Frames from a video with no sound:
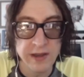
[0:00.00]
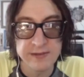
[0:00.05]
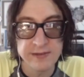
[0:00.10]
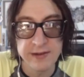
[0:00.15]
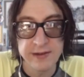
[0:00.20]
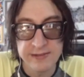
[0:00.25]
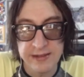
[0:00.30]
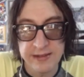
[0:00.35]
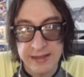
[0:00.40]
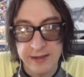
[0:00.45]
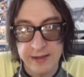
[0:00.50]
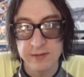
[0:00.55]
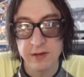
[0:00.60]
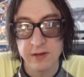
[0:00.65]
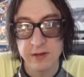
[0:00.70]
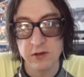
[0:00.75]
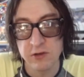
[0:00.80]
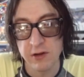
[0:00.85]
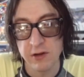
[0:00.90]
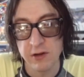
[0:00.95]
and it's an
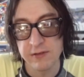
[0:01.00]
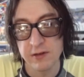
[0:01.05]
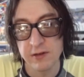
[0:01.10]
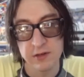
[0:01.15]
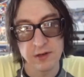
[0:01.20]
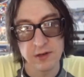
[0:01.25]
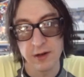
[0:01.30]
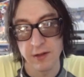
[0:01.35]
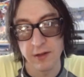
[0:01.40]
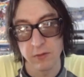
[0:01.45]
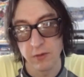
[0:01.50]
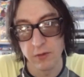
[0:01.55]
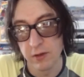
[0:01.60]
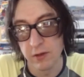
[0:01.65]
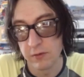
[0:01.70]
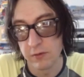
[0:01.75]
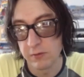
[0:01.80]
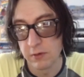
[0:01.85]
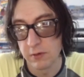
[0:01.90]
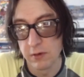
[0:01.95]
easier transition in other ways.